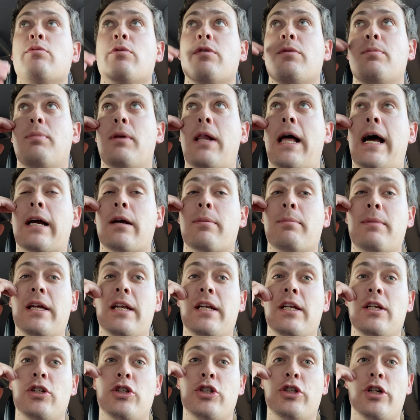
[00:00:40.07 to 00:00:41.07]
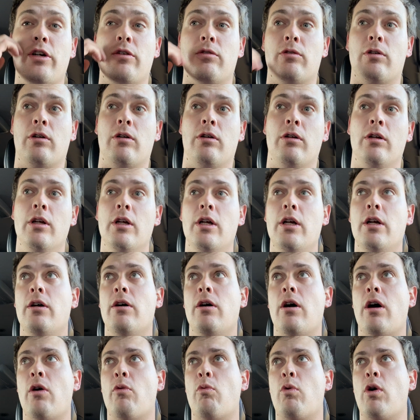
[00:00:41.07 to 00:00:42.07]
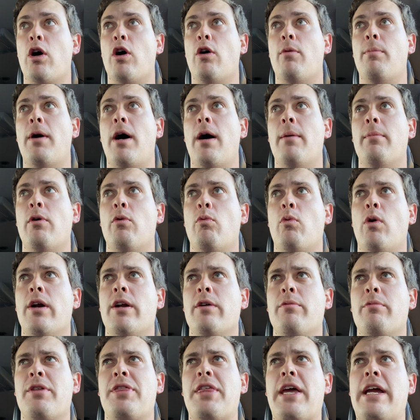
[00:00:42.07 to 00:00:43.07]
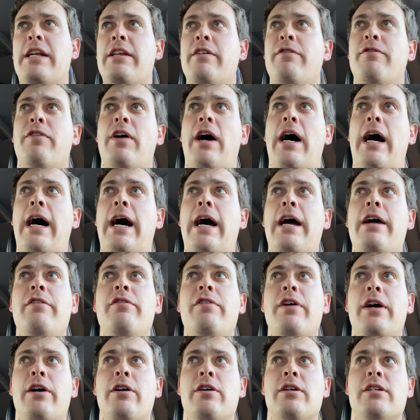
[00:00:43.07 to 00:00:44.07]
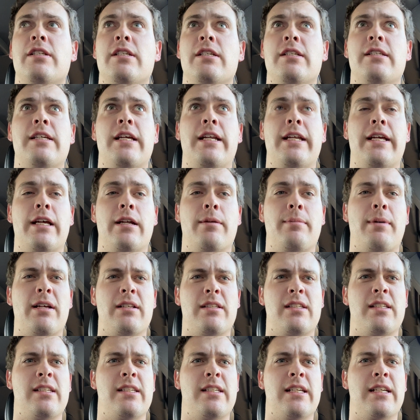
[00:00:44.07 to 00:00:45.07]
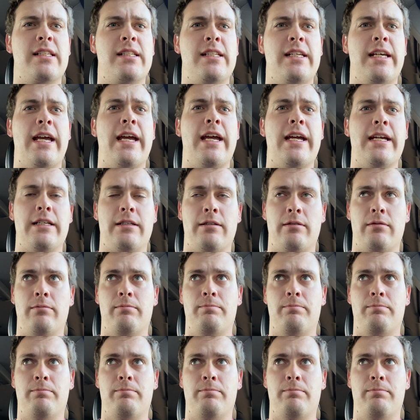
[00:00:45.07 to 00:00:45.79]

with black men in general, where Obama won it with 85. Harris is sitting at about 68.